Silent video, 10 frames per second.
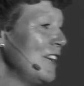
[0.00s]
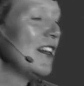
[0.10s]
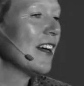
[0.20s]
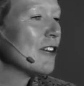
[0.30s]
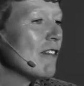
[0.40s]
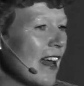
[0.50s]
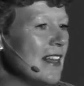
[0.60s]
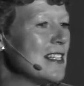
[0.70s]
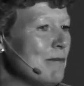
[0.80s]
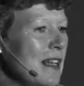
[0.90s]
That
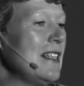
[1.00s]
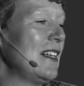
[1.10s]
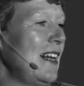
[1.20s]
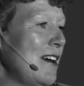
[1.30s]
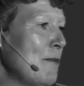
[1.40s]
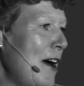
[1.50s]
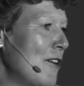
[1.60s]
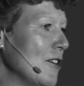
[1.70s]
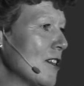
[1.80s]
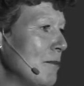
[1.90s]
creates immediately a
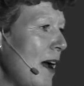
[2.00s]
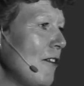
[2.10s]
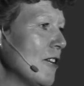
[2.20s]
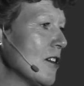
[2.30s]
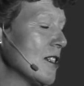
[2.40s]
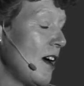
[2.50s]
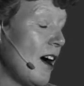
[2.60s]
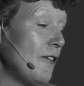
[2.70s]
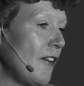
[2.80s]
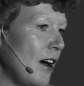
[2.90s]
paradox. And paradox,
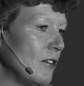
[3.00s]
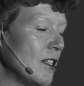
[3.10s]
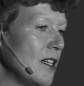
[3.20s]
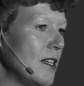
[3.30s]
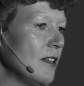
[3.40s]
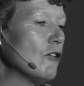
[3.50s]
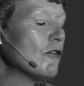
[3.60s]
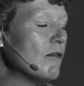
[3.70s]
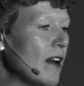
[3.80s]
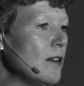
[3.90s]
I found, is
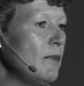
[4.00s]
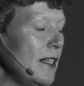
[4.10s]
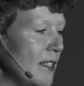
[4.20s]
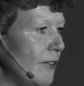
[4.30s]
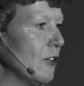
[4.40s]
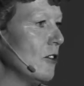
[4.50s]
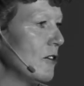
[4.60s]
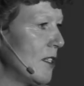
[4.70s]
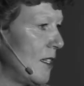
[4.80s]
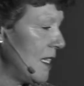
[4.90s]
incredibly difficult
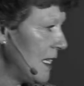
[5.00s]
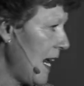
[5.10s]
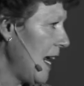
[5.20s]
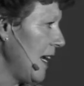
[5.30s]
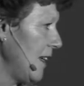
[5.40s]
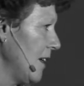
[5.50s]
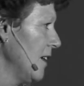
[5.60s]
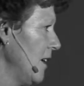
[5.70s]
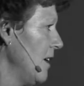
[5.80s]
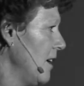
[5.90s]
to sustain,
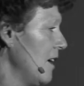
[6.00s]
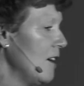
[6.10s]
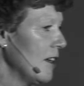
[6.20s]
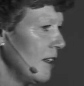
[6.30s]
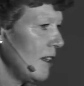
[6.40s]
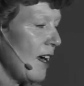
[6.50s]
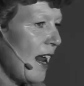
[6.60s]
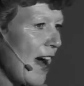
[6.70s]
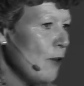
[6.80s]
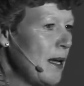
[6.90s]

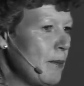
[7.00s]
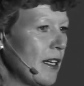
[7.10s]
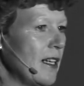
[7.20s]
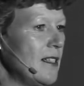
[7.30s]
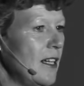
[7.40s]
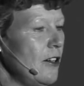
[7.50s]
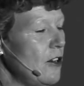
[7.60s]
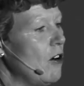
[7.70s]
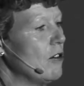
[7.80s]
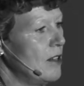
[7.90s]
allow people to continue to
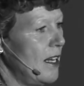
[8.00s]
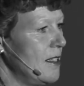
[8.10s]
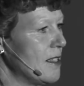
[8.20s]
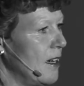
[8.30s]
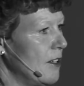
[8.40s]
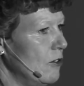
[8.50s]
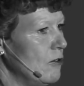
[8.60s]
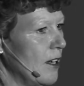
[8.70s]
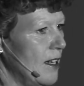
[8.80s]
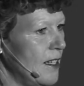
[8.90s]
hold it inside an
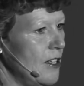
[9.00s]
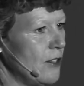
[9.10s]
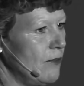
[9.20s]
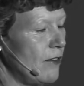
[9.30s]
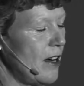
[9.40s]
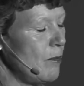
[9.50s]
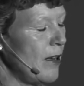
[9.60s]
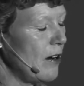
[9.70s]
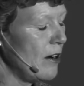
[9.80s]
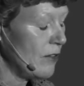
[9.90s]
organization for any
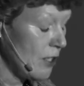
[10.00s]
period of